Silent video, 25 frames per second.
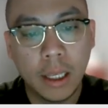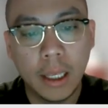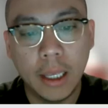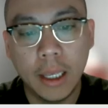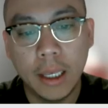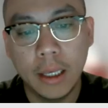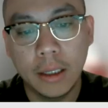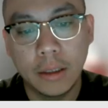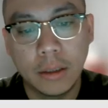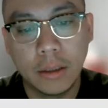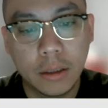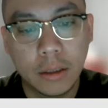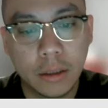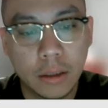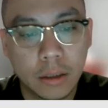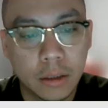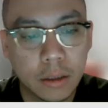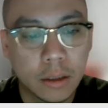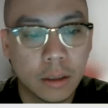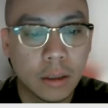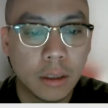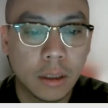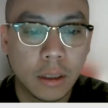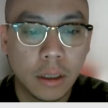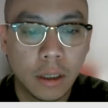is,
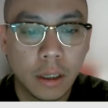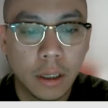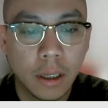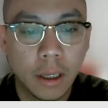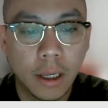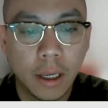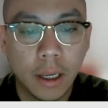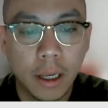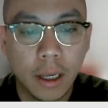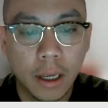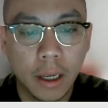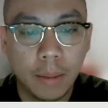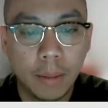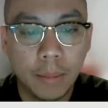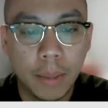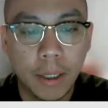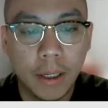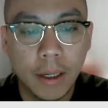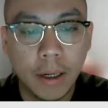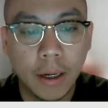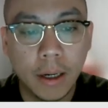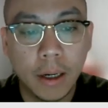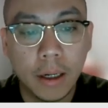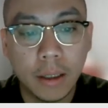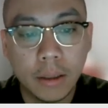
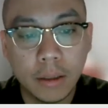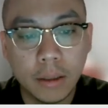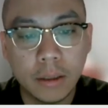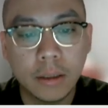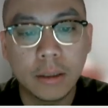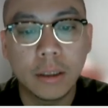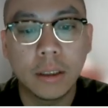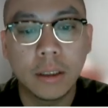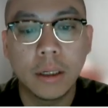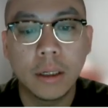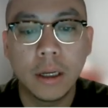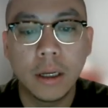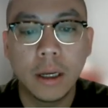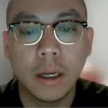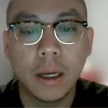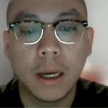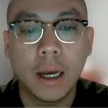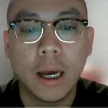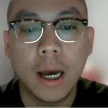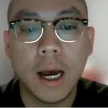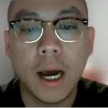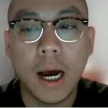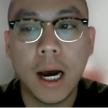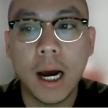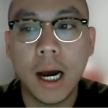because
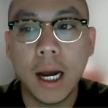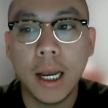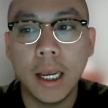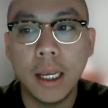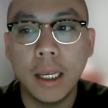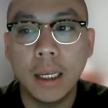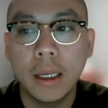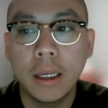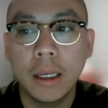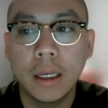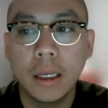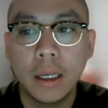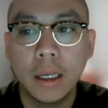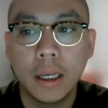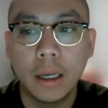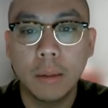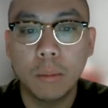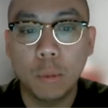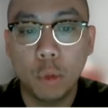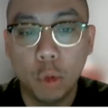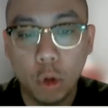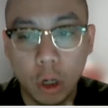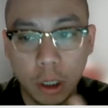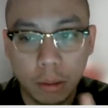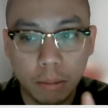I
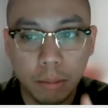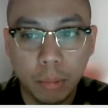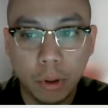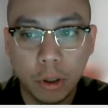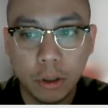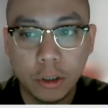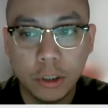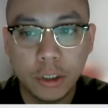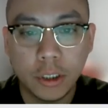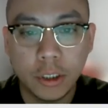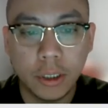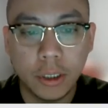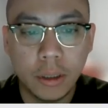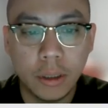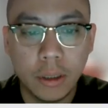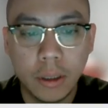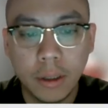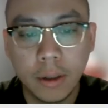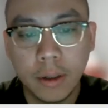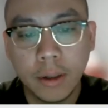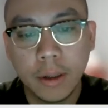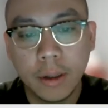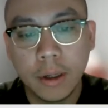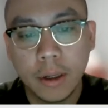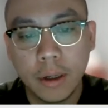am one person,
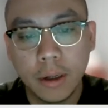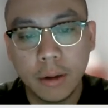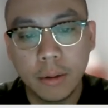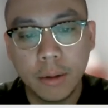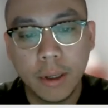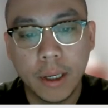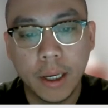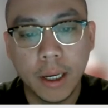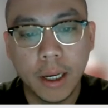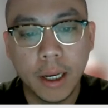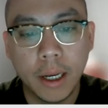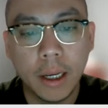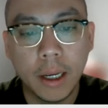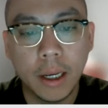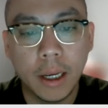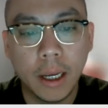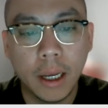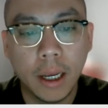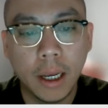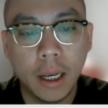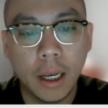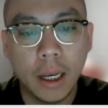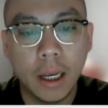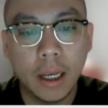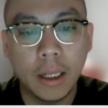okay?
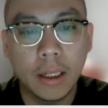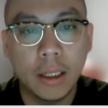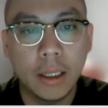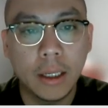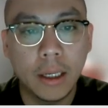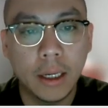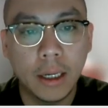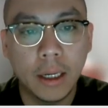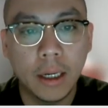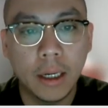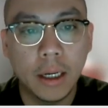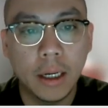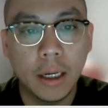And